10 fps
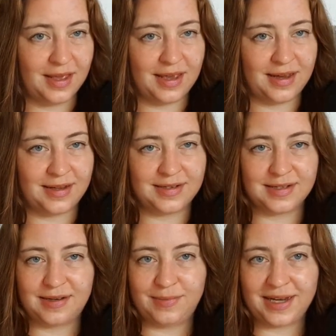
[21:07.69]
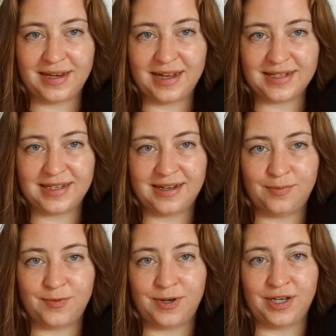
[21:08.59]
and come back next time
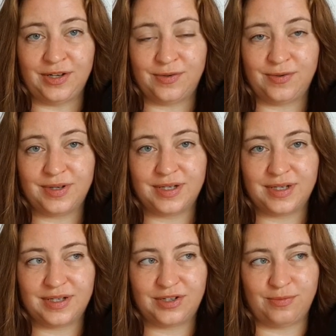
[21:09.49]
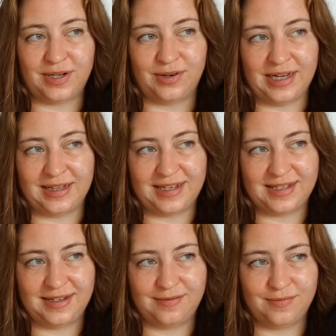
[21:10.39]
for a new German learning
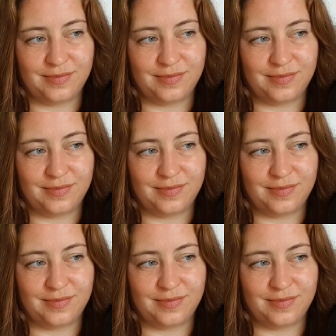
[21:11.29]
lesson.